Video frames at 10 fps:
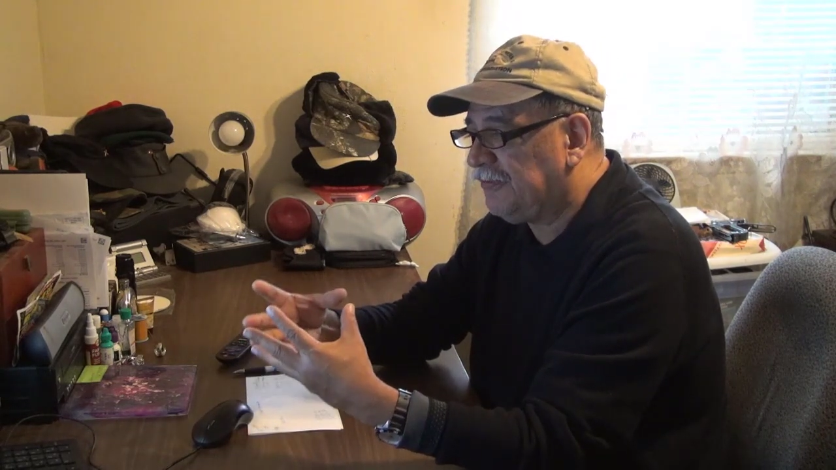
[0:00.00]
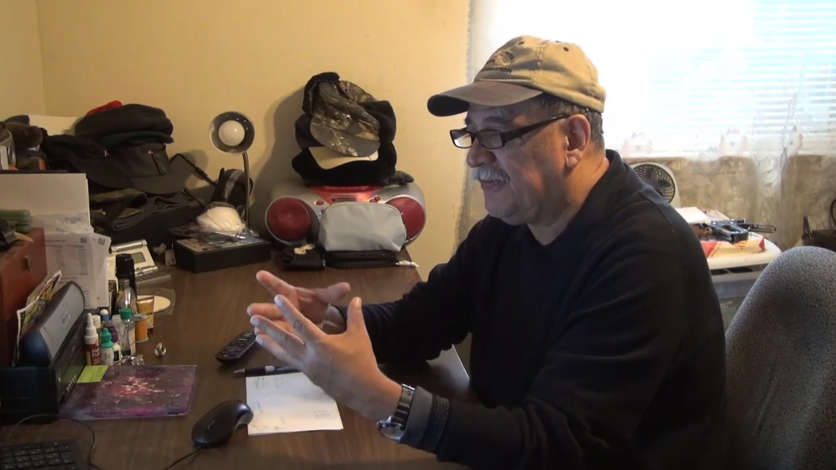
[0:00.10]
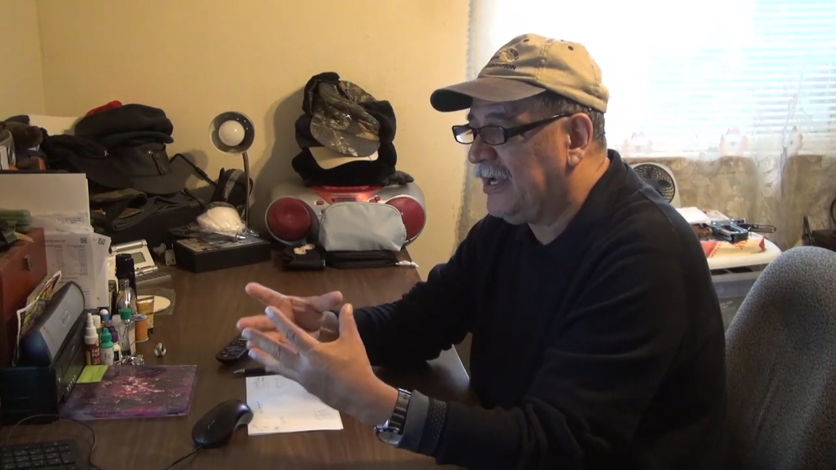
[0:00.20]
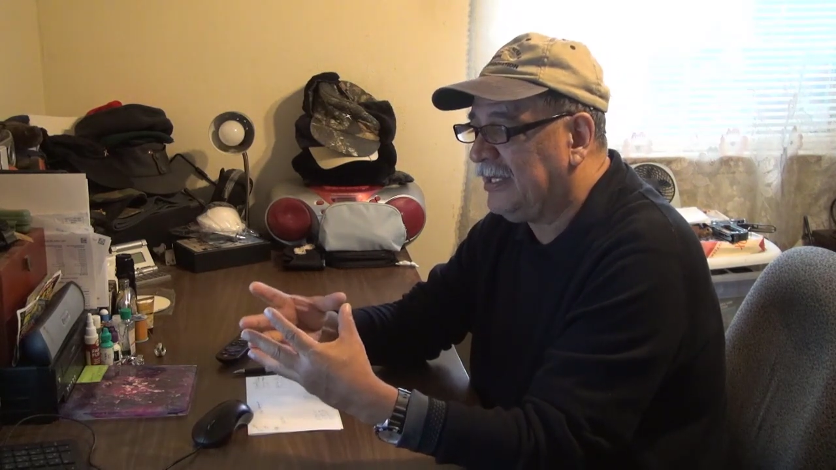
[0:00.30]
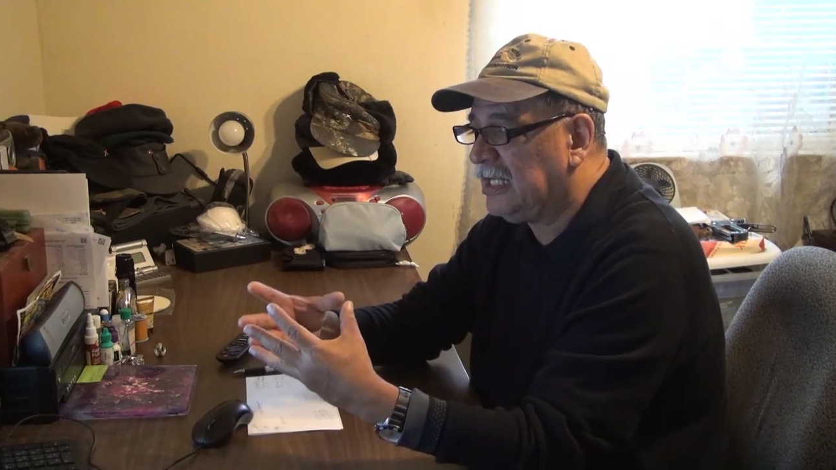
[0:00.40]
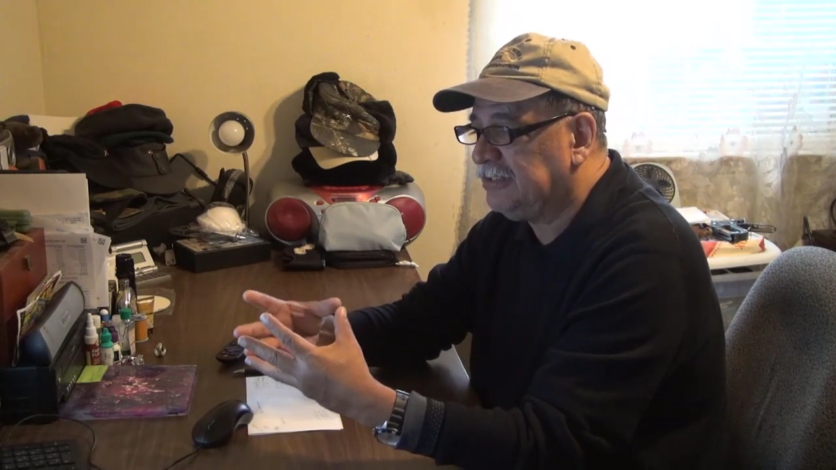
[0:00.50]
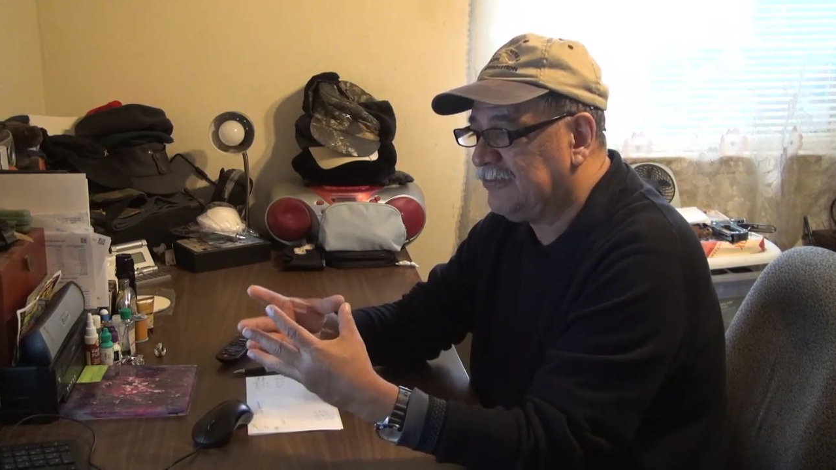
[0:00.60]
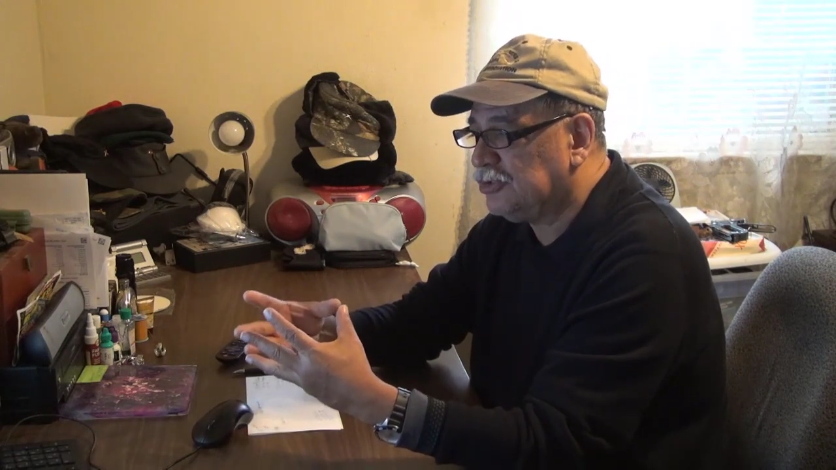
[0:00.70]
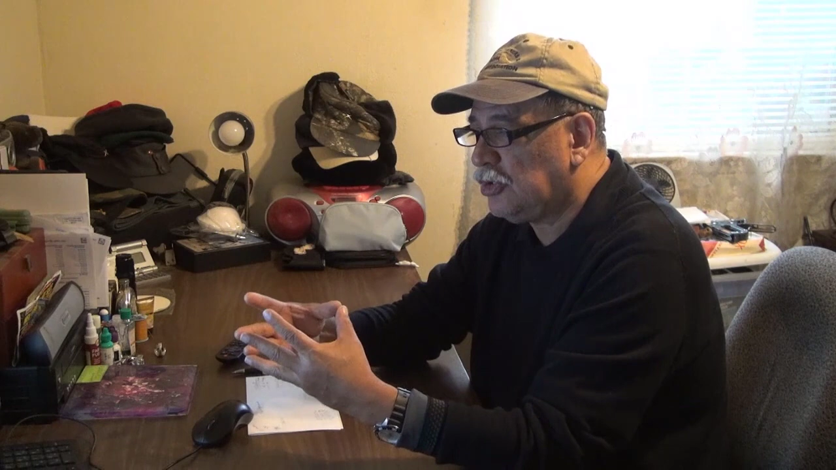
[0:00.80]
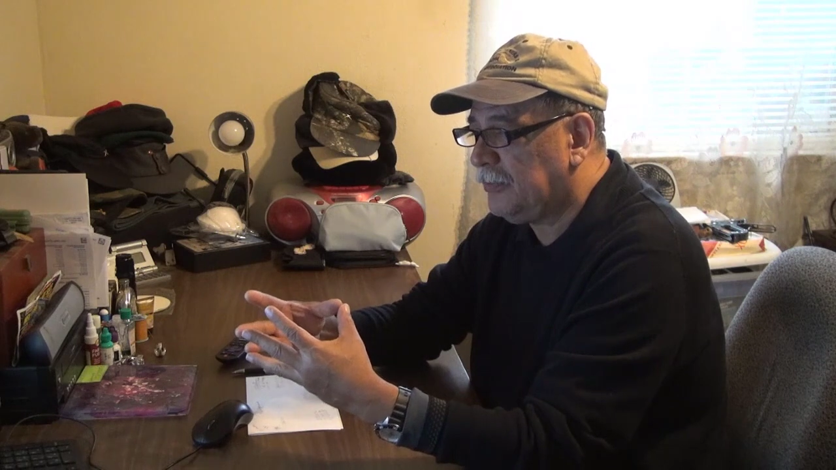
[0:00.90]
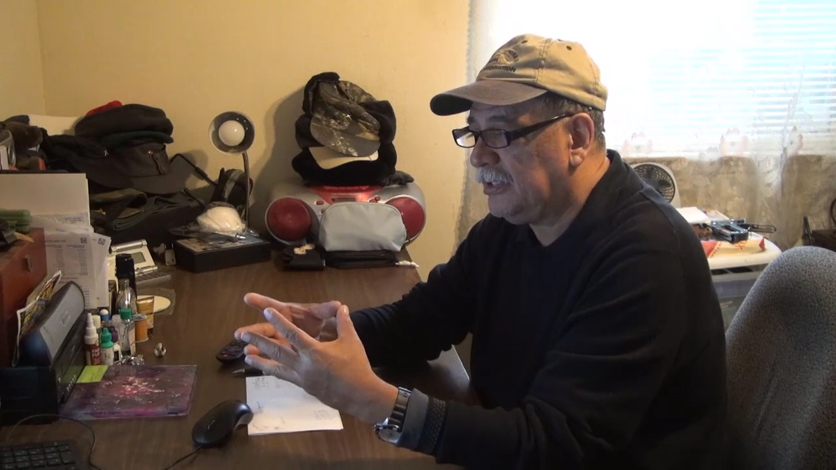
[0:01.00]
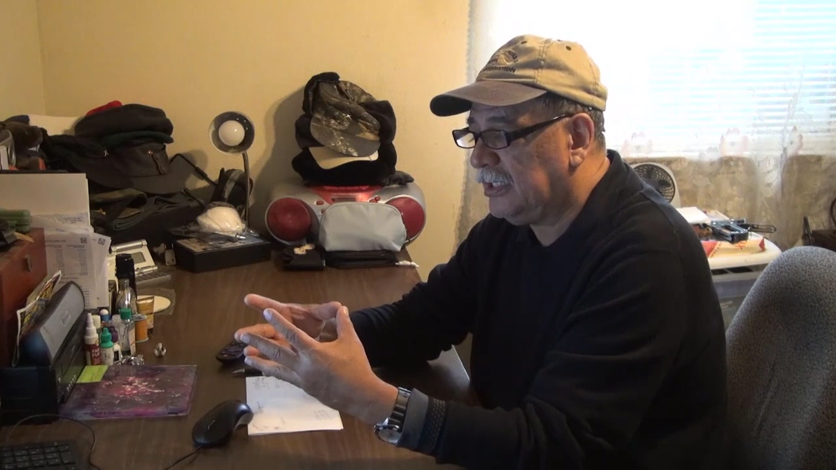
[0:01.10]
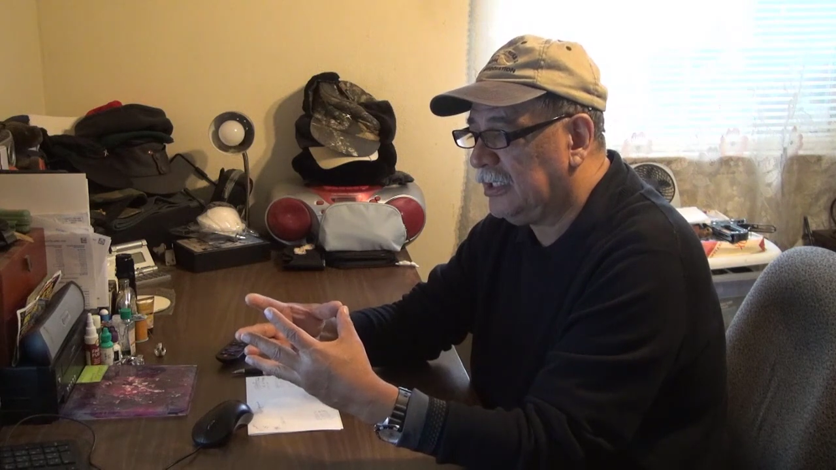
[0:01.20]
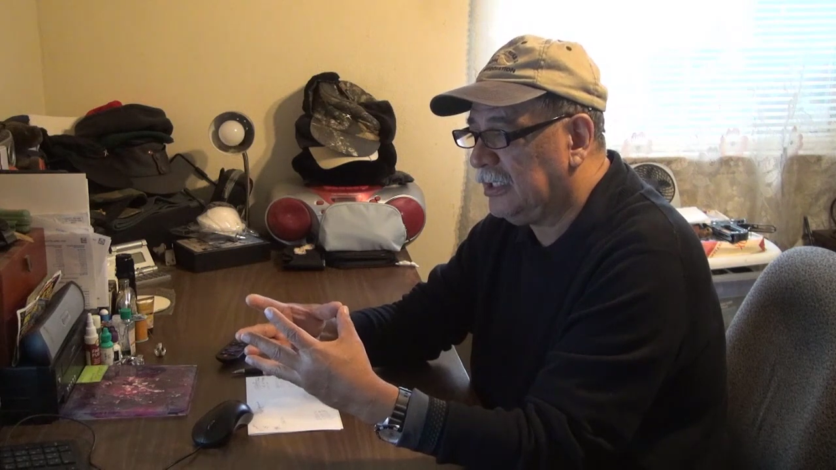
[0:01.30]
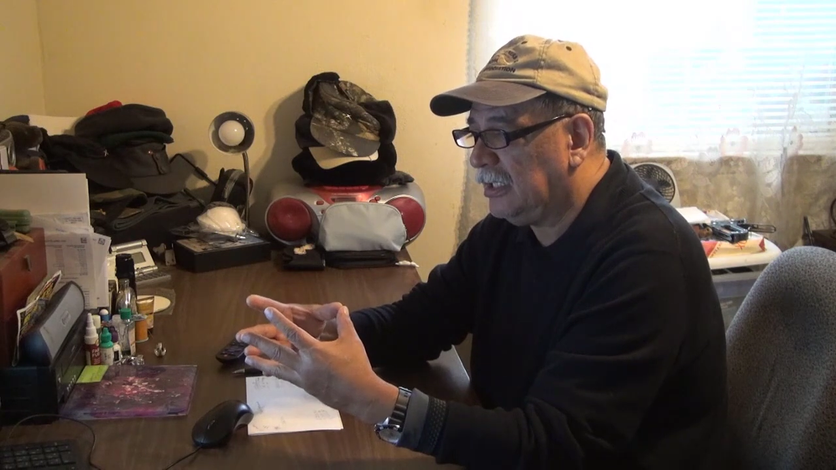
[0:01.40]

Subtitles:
of finance for Germany.